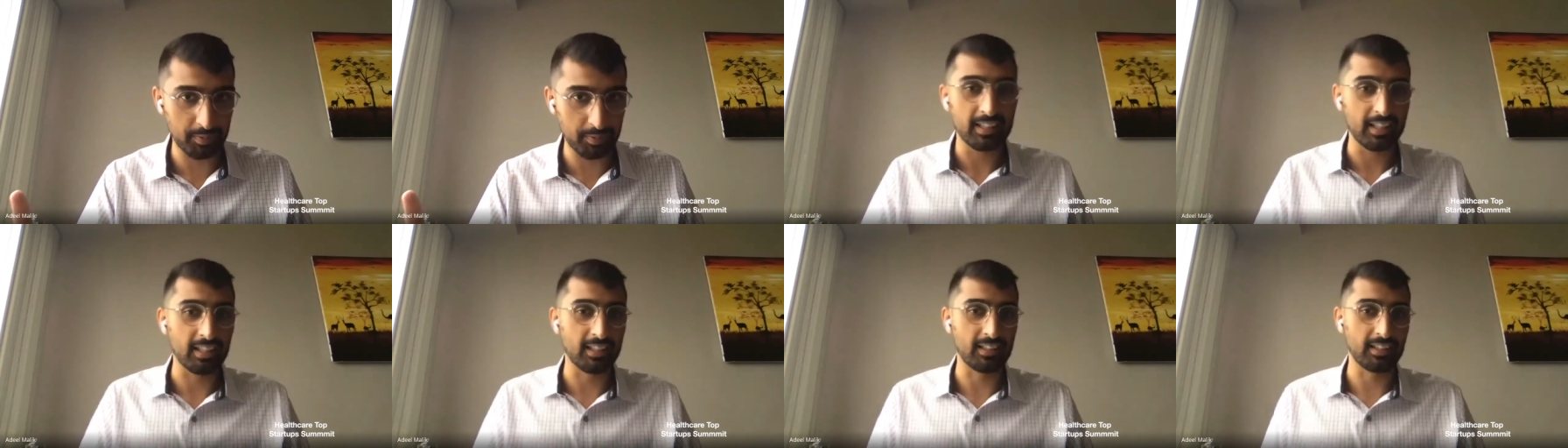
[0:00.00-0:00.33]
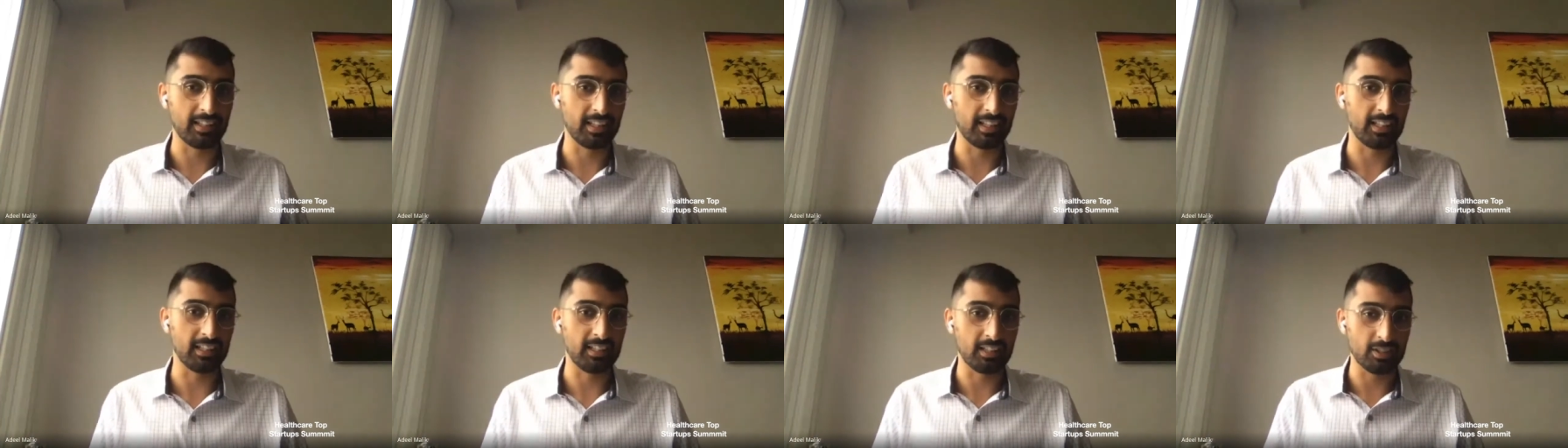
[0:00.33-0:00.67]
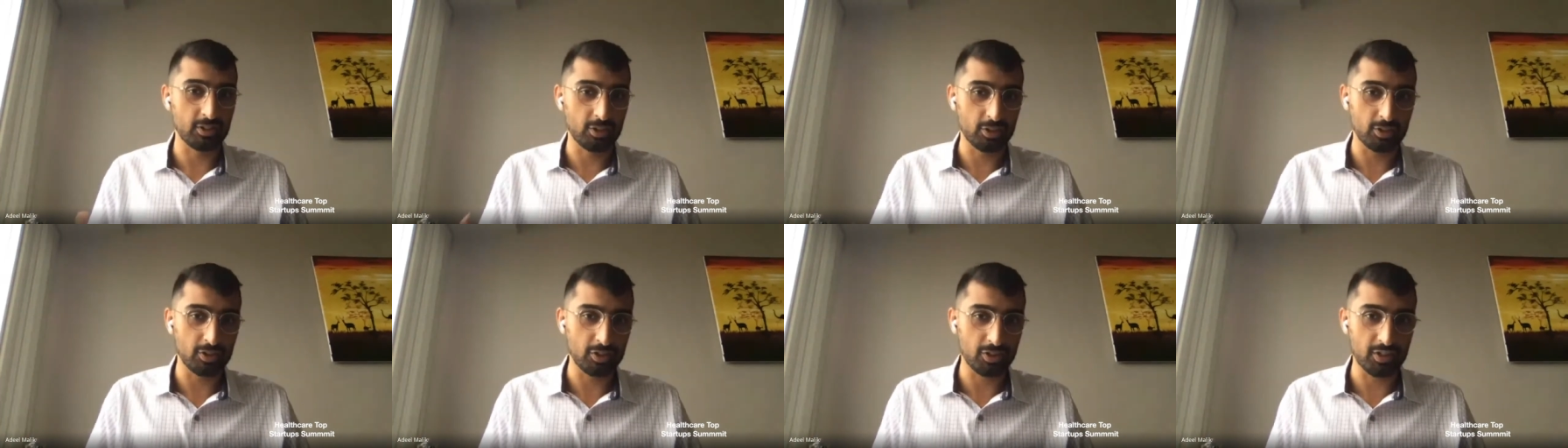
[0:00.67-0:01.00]
They
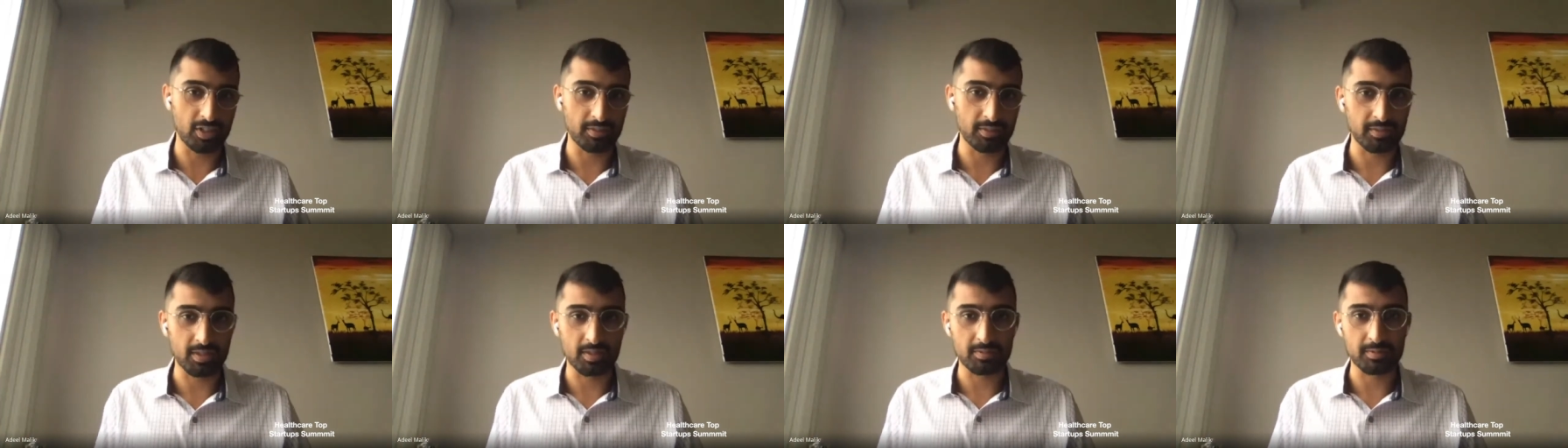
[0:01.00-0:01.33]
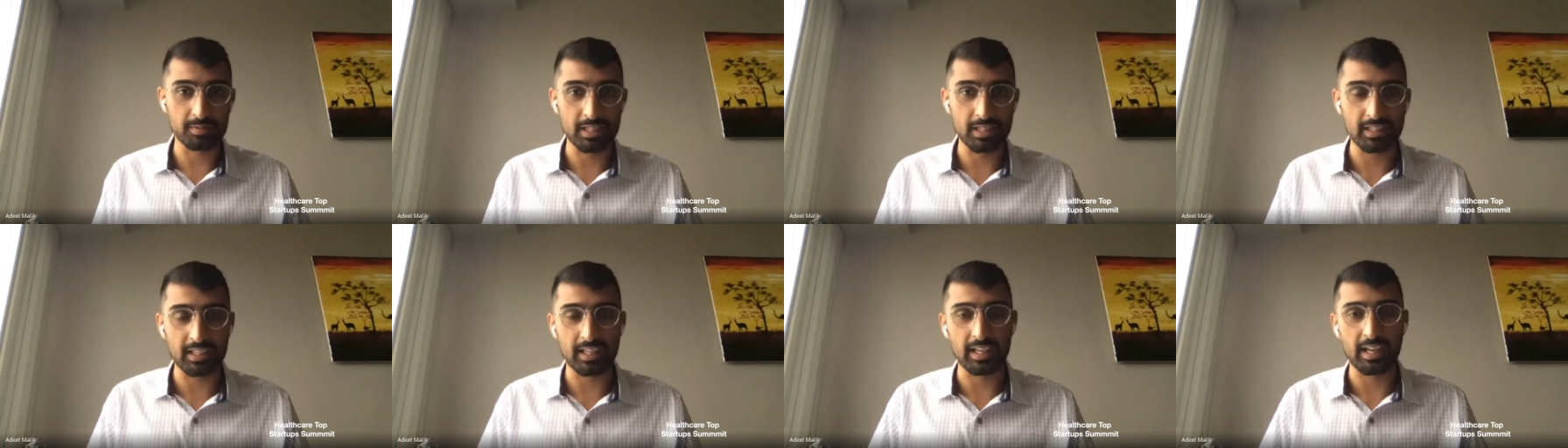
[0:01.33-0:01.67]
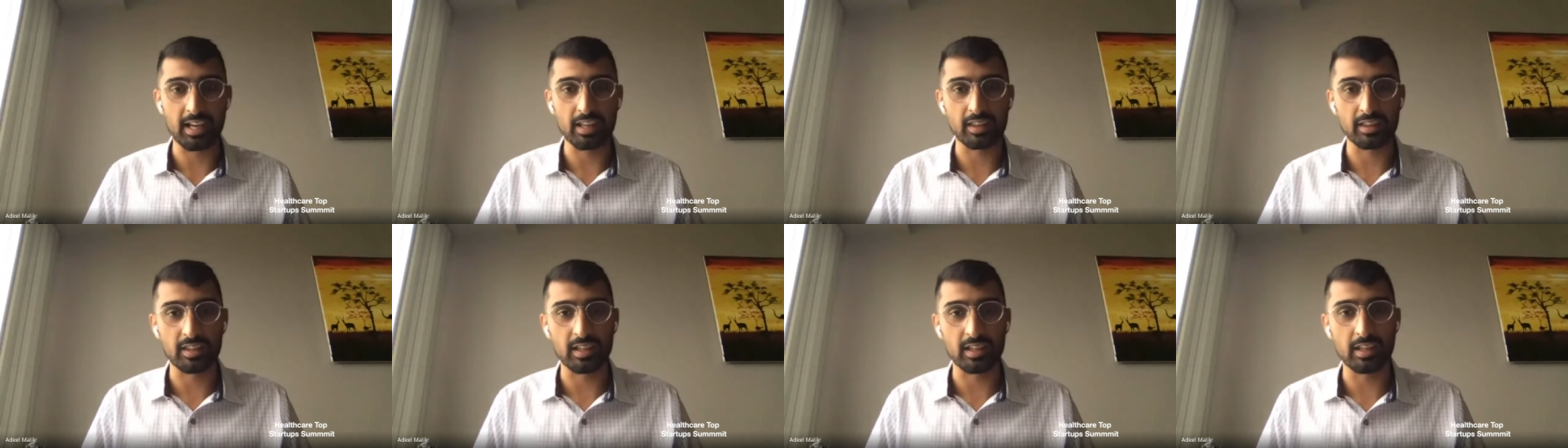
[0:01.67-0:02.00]
search their symptoms, and
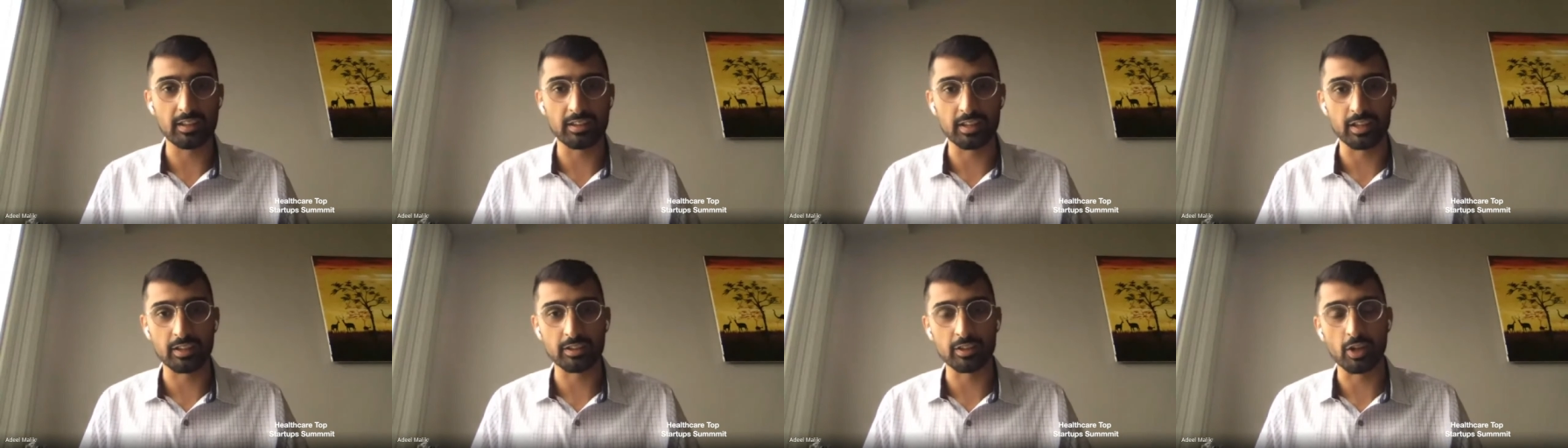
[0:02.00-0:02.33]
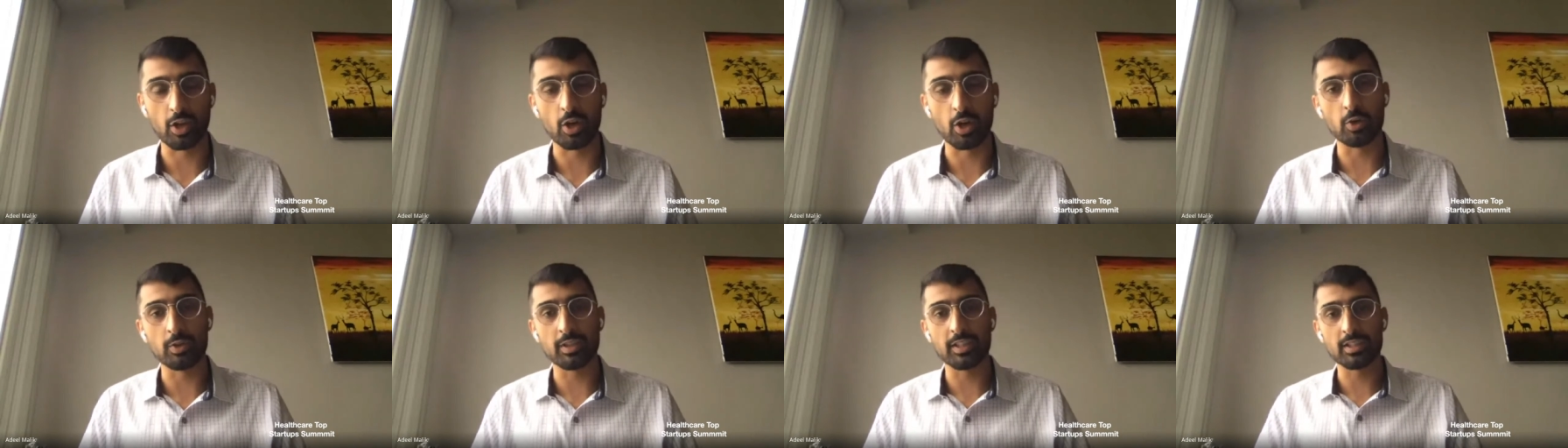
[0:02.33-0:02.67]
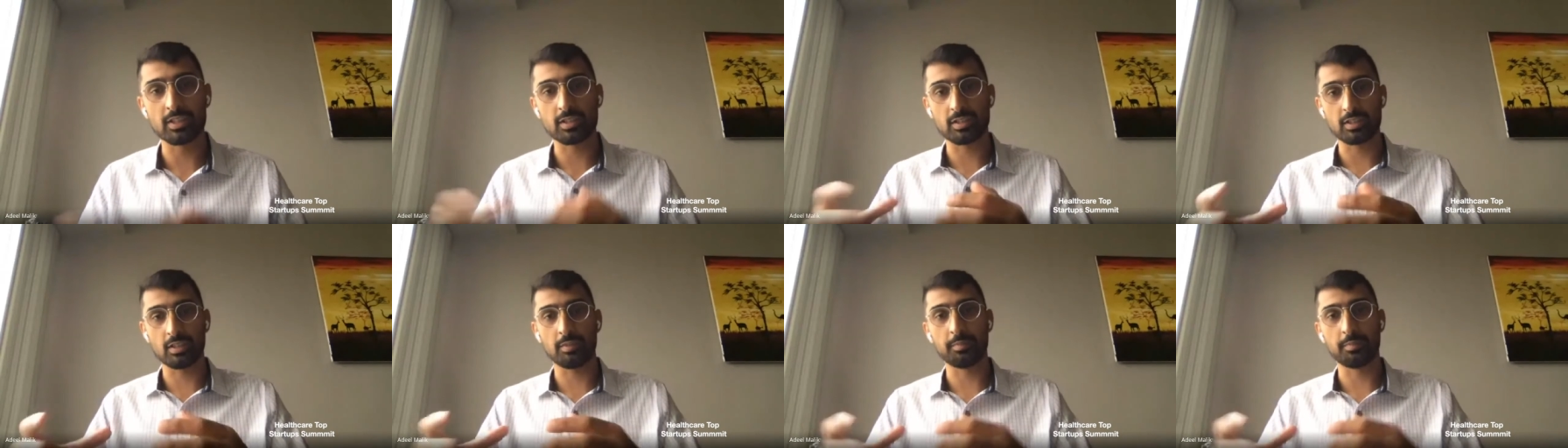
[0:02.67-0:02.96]
the onus